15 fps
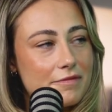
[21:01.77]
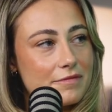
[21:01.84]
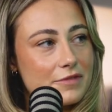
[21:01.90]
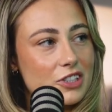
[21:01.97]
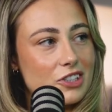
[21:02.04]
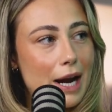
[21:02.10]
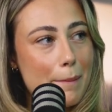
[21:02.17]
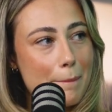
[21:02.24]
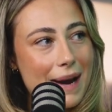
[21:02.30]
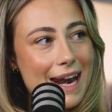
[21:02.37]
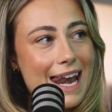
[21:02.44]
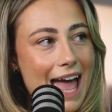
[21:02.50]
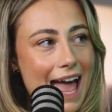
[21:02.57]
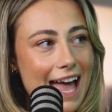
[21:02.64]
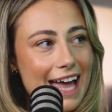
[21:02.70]
straighten my
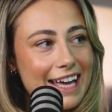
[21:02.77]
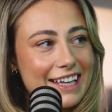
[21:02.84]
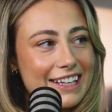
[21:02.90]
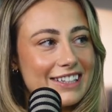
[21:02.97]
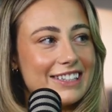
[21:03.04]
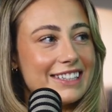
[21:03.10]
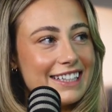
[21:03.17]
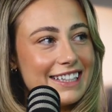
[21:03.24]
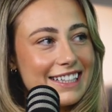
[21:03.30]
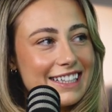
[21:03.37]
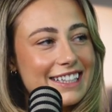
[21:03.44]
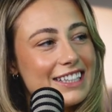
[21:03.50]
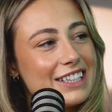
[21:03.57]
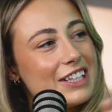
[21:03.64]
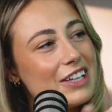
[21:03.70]
leg and,
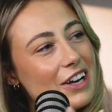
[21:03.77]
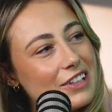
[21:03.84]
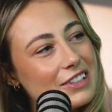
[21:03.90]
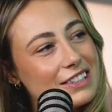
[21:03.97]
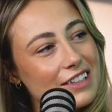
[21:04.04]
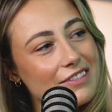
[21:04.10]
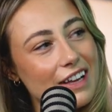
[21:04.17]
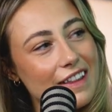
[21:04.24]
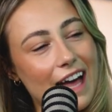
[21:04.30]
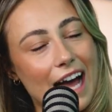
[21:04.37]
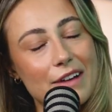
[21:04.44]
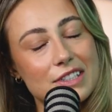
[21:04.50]
you know, stuff like that.